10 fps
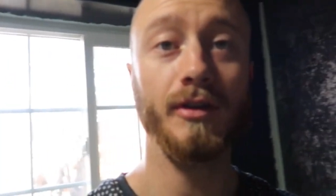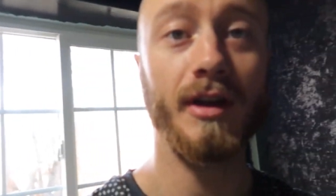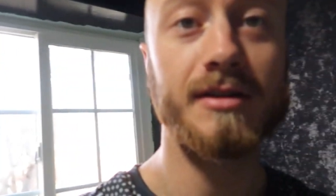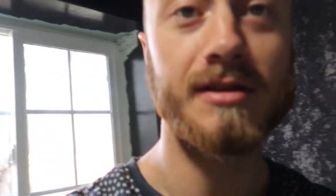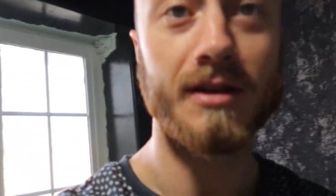you
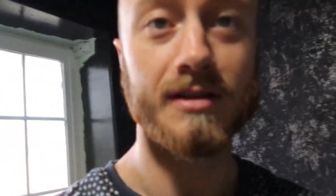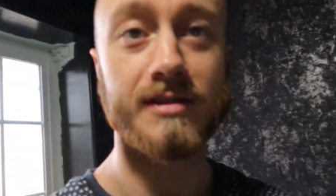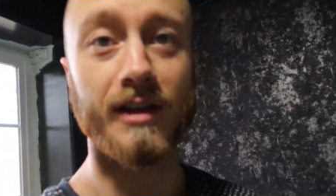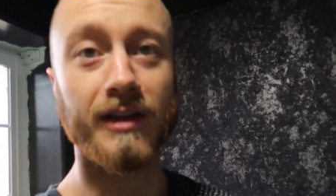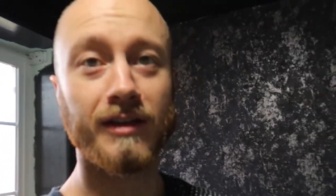guys are gonna
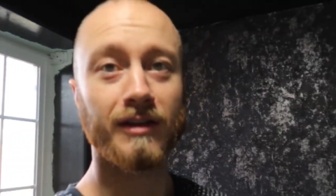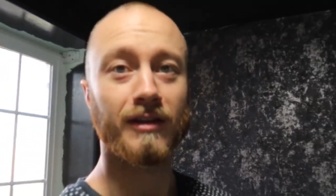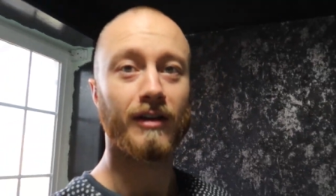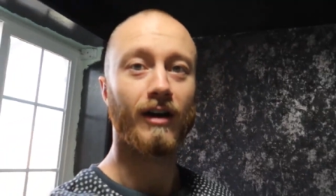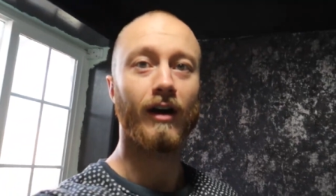say,
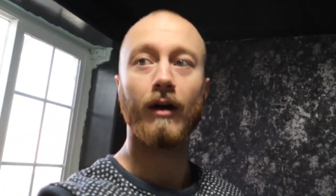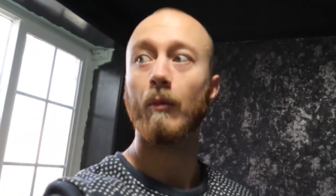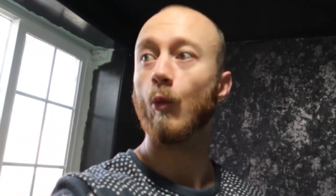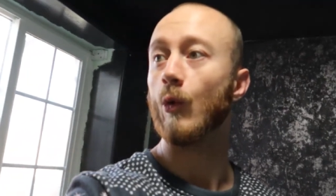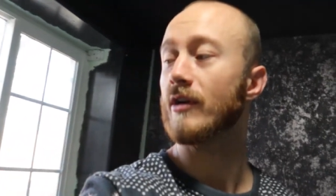
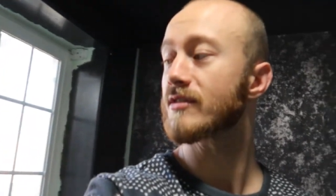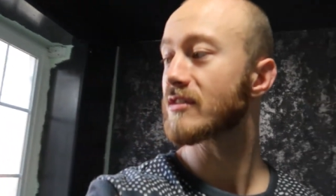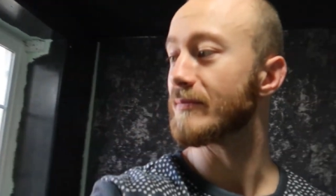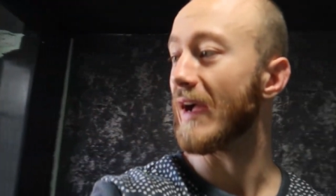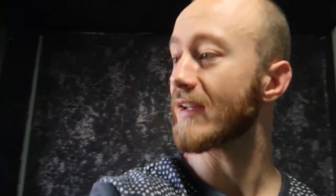um,
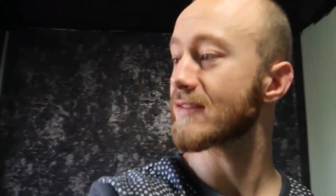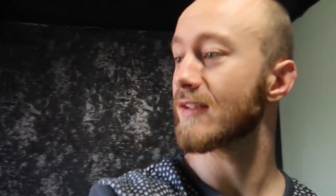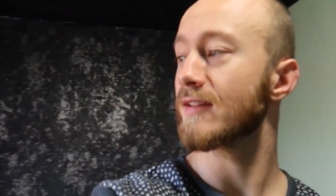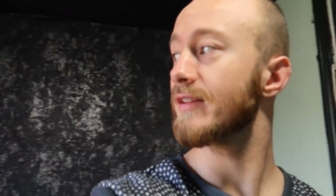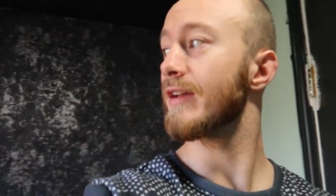where's the
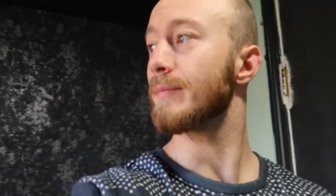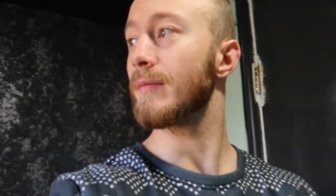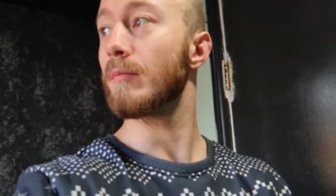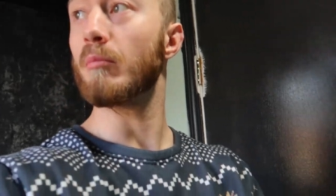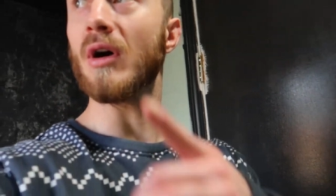masking tape?
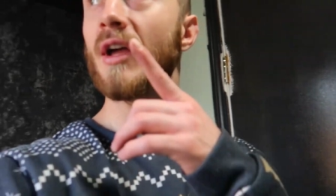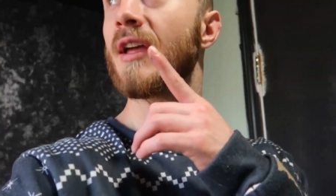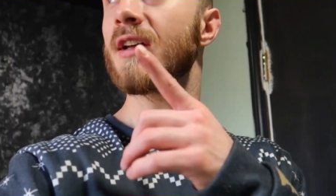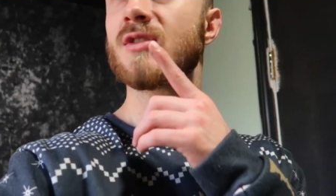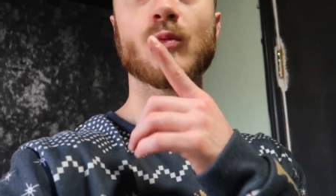But
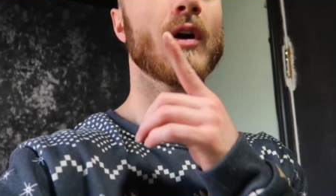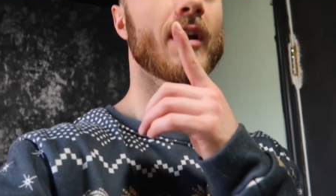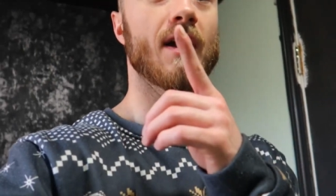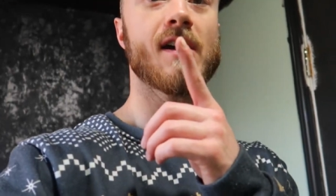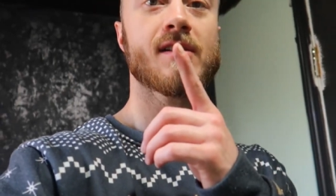guess
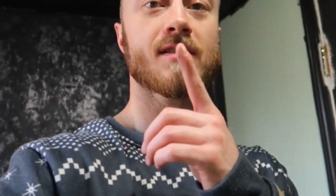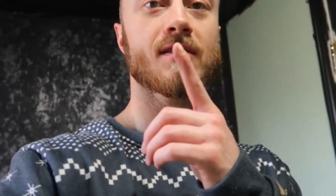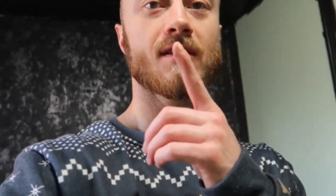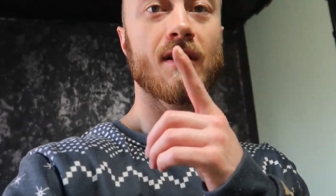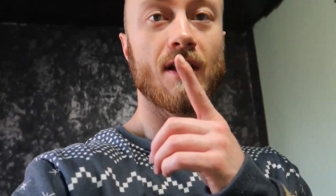what,
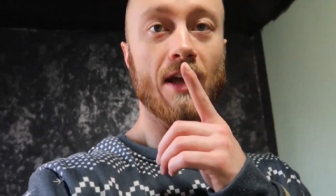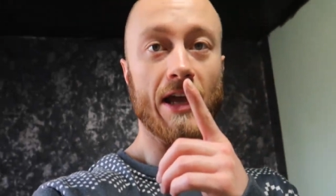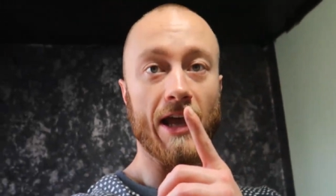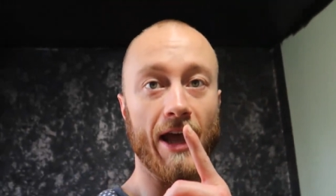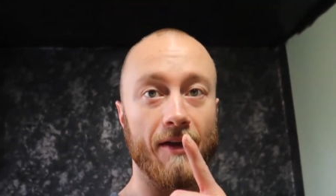guys?
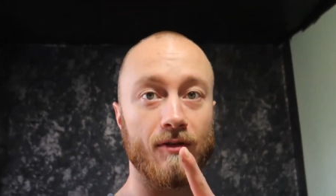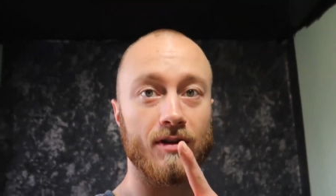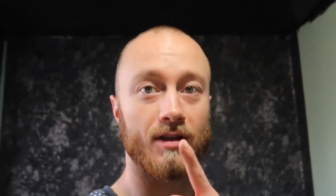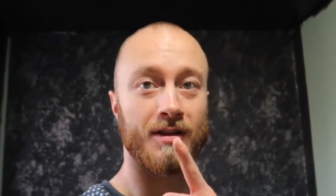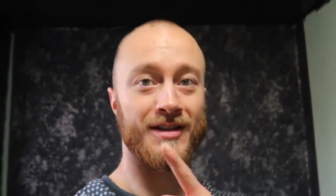
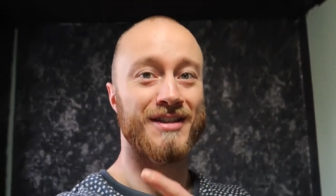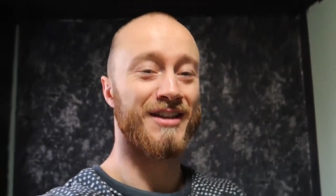Everything is